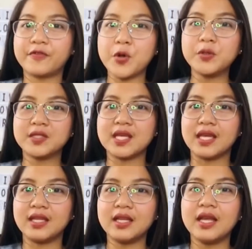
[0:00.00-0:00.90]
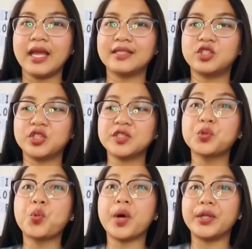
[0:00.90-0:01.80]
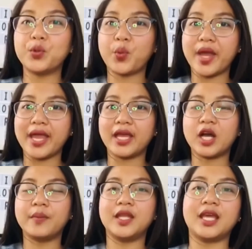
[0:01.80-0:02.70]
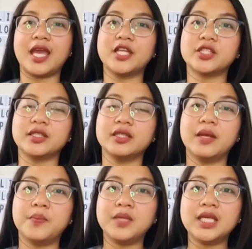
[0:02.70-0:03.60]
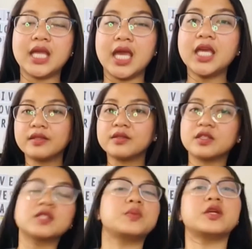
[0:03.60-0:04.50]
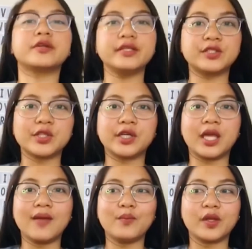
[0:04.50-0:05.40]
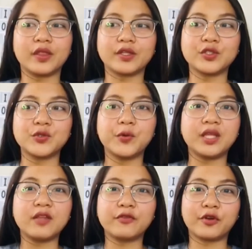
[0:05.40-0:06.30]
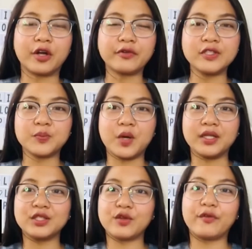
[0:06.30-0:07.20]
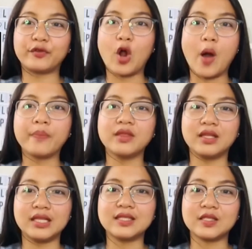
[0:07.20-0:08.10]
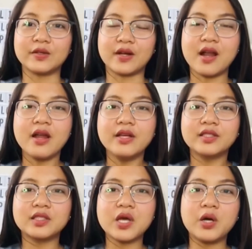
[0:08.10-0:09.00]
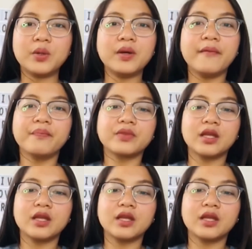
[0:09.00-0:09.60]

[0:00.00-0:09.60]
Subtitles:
frozen, it's just one-way communication, meaning the speaker is talking but there's no need for a response from the listener. So